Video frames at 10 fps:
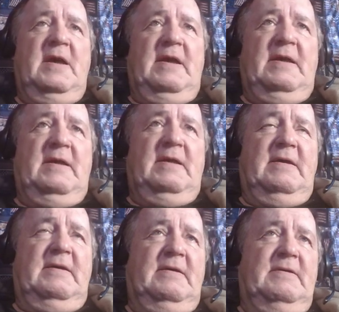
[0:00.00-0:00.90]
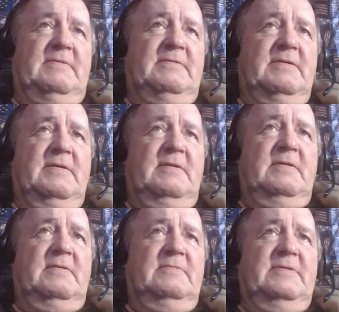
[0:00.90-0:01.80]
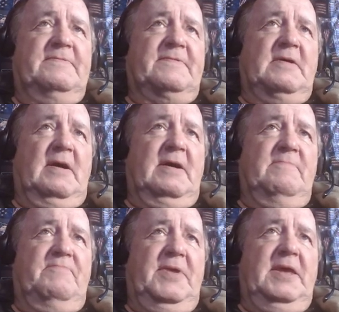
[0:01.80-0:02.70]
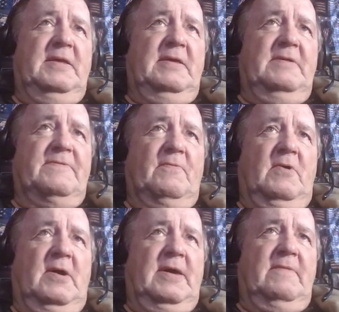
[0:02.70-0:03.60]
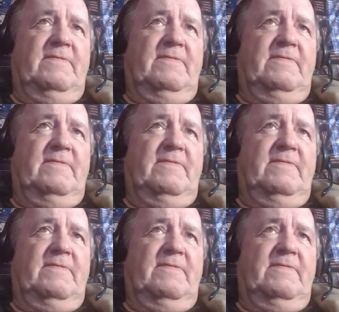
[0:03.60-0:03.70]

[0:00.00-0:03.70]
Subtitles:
and this guy beat his wife.